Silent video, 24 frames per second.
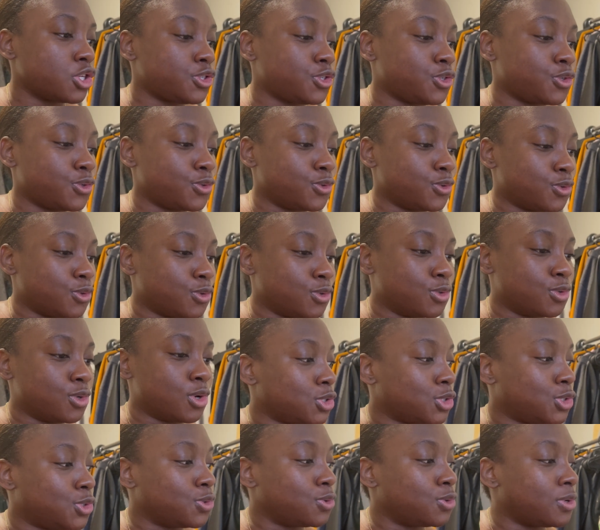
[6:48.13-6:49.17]
to
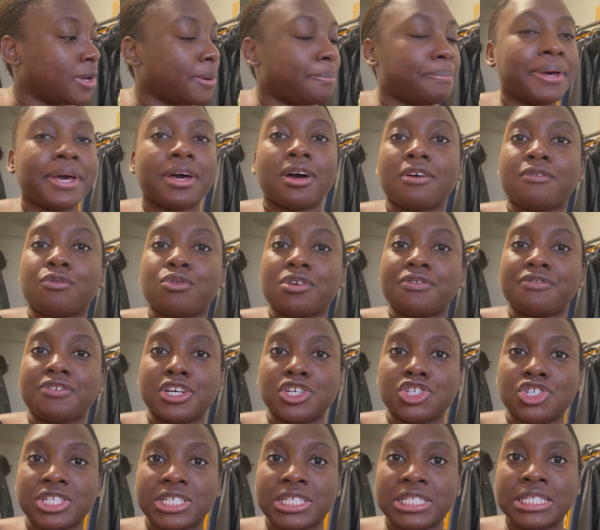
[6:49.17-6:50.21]
do a bit of
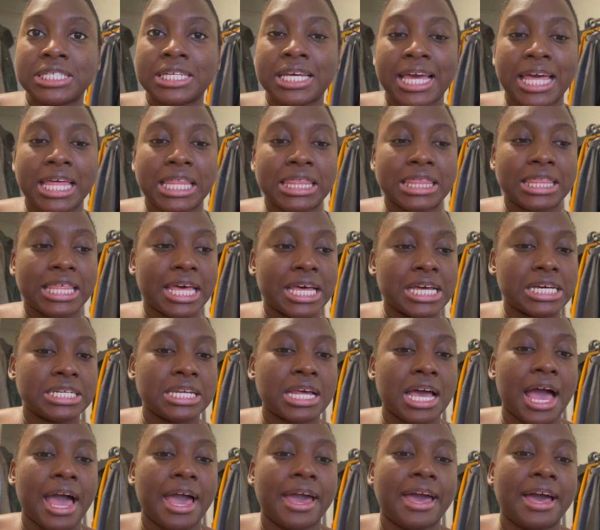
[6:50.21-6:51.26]
revision, and then
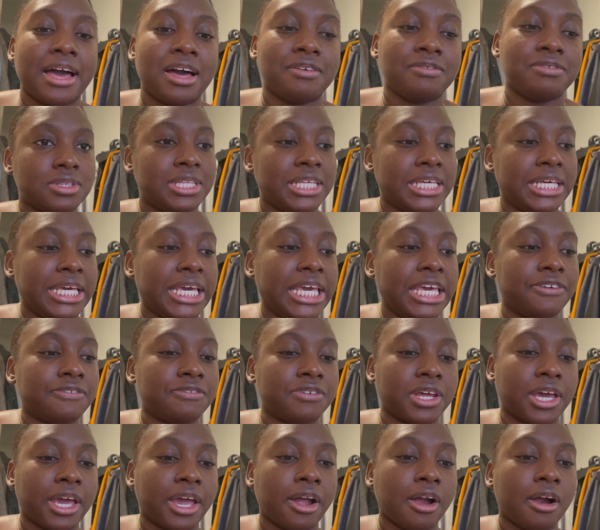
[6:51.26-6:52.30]
I have the
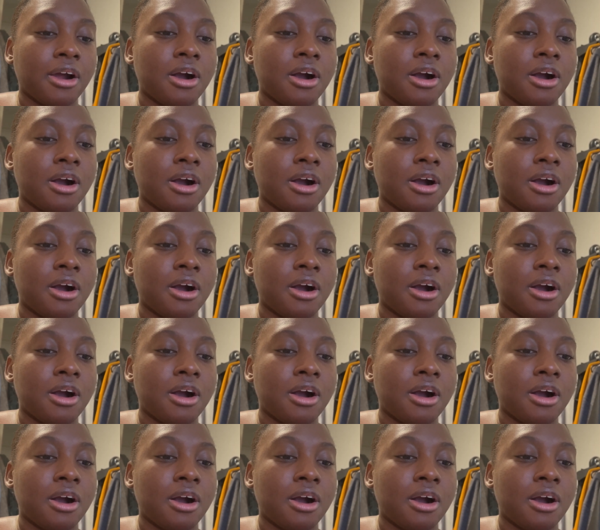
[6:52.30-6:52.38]
evening.